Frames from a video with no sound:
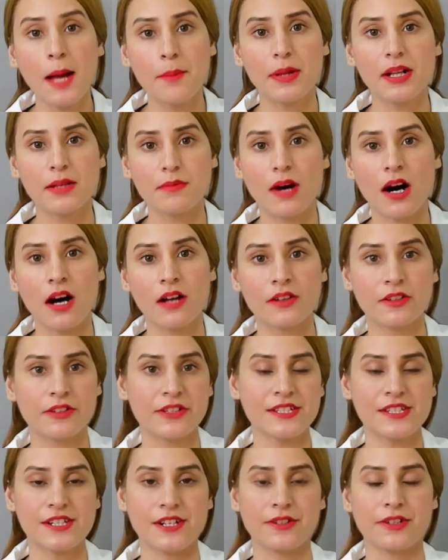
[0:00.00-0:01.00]

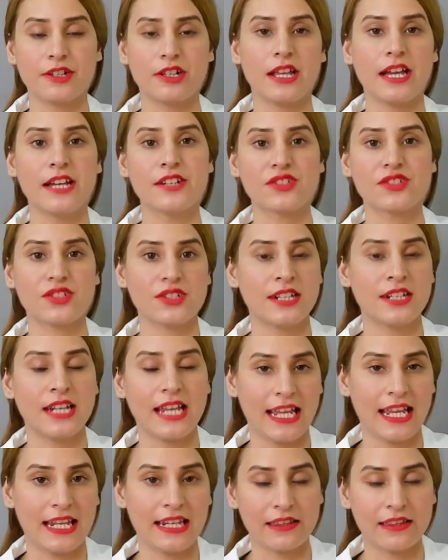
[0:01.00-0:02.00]
pulmonary circulation
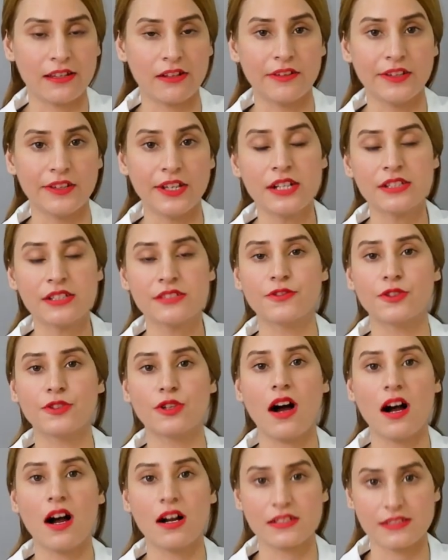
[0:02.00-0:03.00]
and in the lungs for
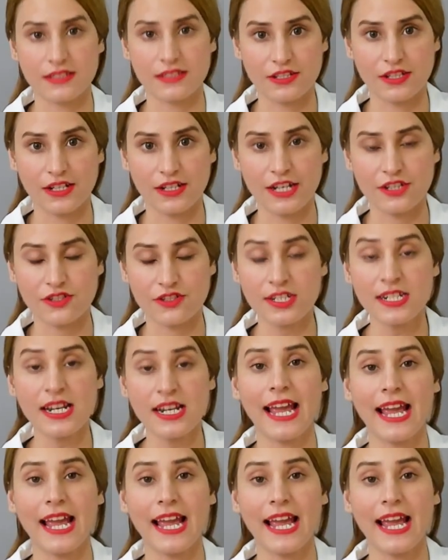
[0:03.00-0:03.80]
oxygenation.